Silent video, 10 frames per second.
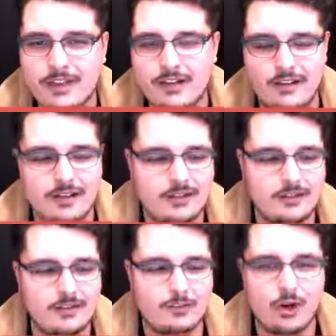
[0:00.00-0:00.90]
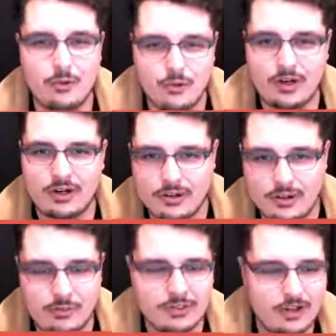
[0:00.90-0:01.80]
Obi-Wan
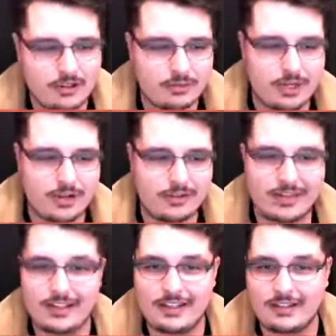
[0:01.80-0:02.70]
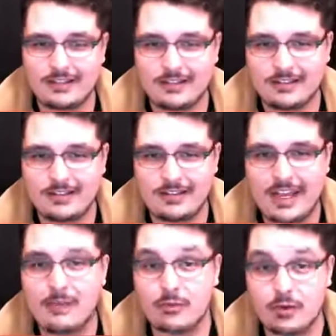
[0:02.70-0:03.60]
Kenobi talked about the
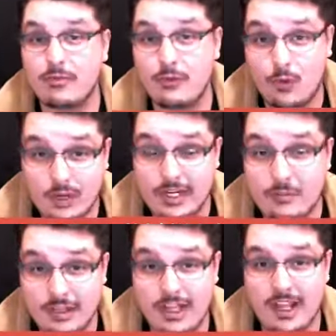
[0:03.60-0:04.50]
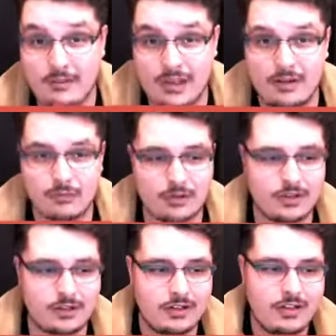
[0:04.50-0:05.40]
Emperor before he became the
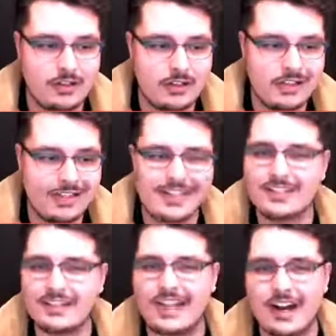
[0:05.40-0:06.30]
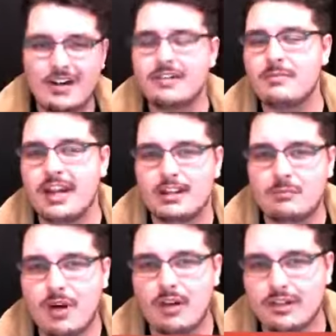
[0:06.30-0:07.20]
Emperor. He's a charismatic
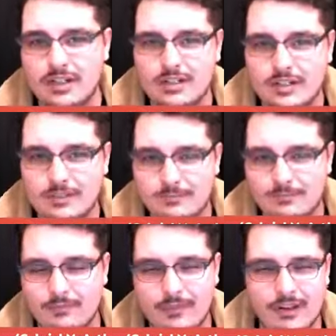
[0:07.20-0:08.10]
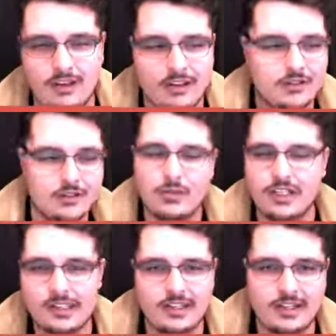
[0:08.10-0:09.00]
politician. So we'll
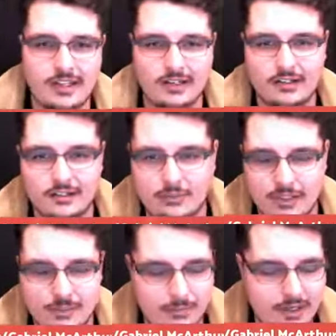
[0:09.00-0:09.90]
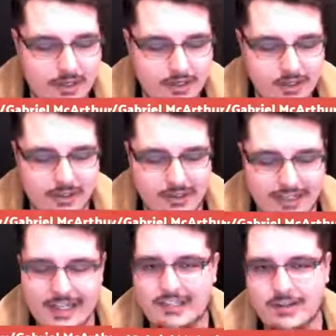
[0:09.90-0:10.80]
get to that in a little bit. But the
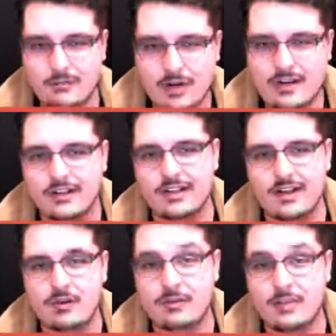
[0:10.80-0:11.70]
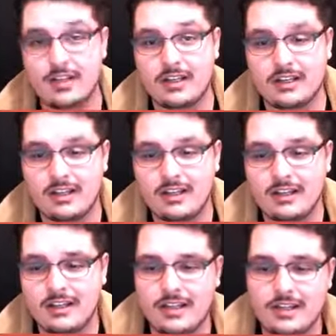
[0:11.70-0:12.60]
next comparison I want to make
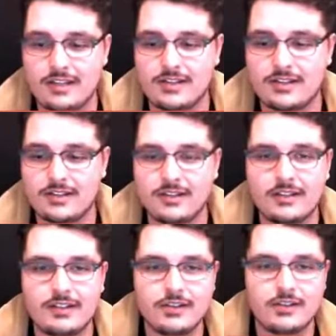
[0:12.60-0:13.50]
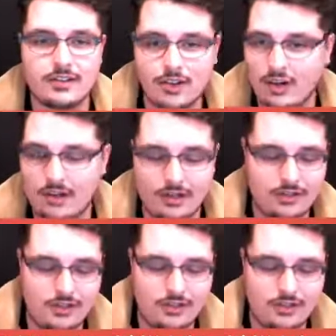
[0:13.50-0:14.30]
is the